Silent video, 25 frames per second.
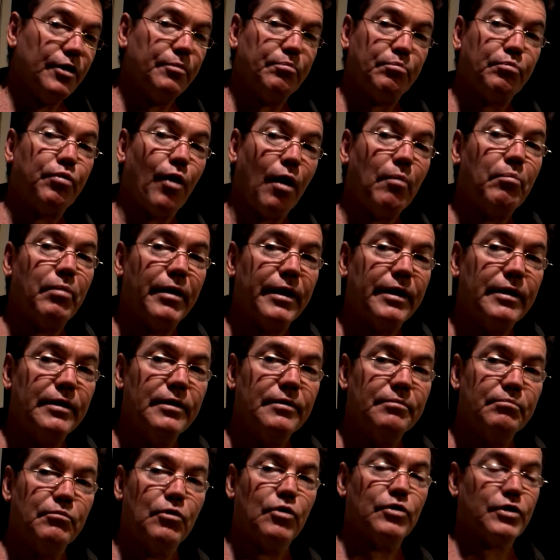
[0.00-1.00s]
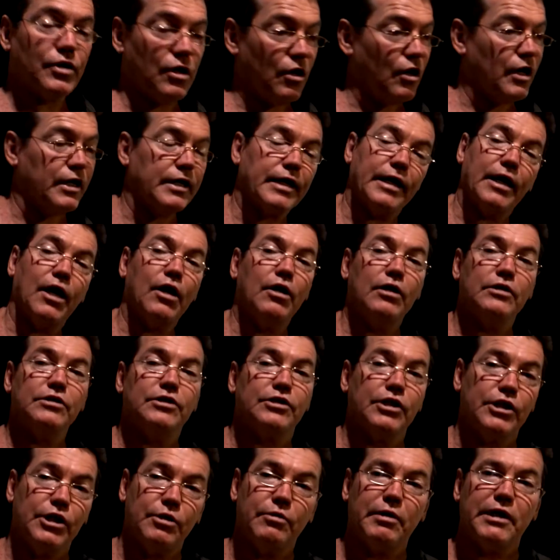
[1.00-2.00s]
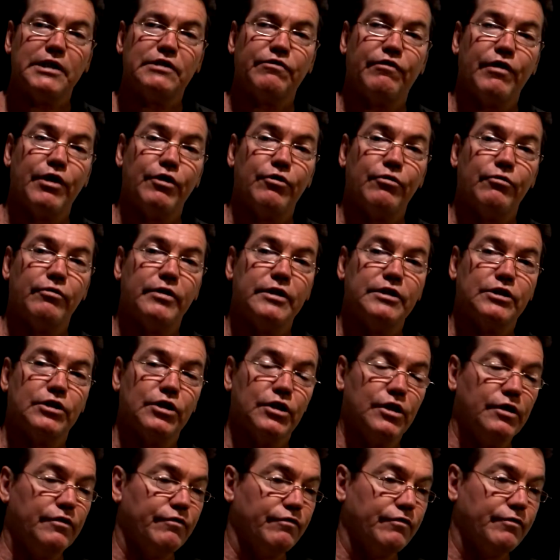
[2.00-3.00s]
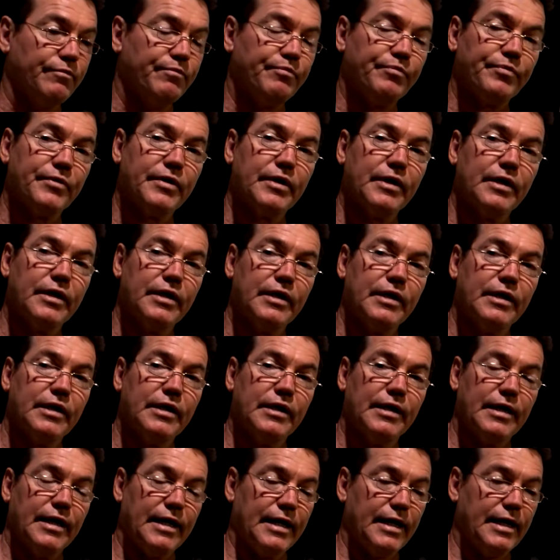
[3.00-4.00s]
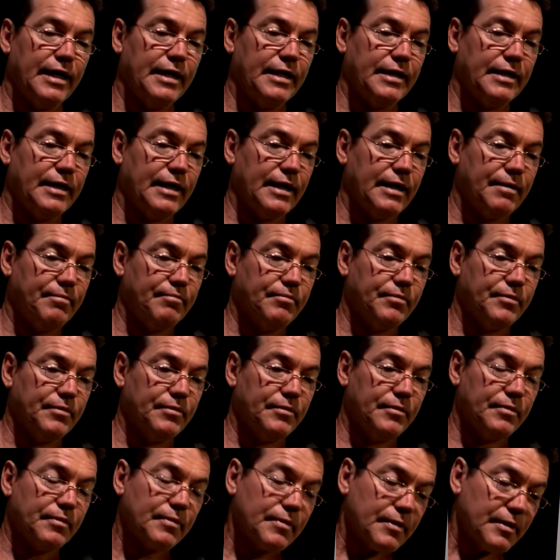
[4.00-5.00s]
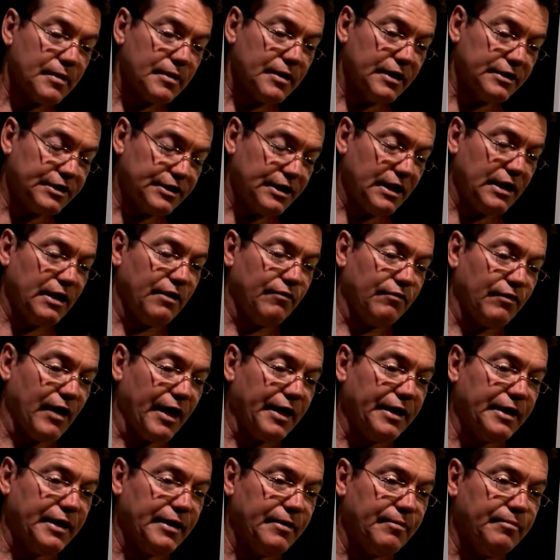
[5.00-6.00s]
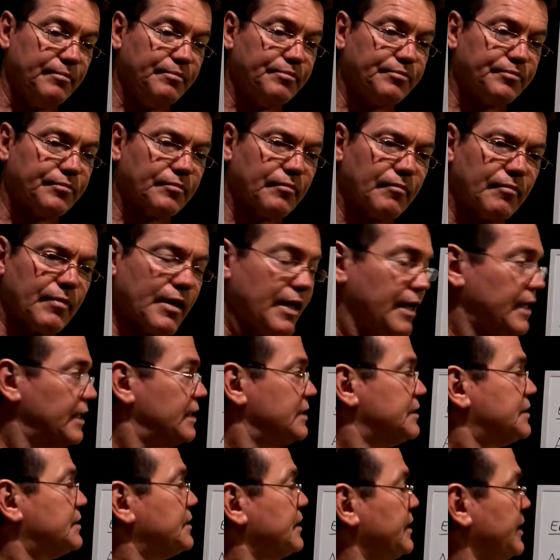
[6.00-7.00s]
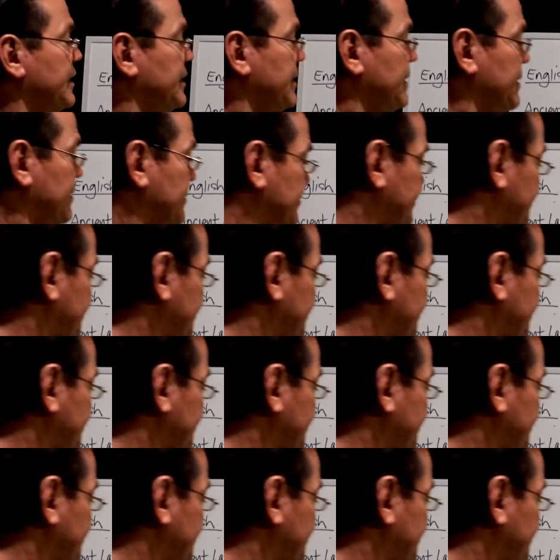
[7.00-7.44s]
probably more than likely owns the US Federal Reserve, and the City of London is the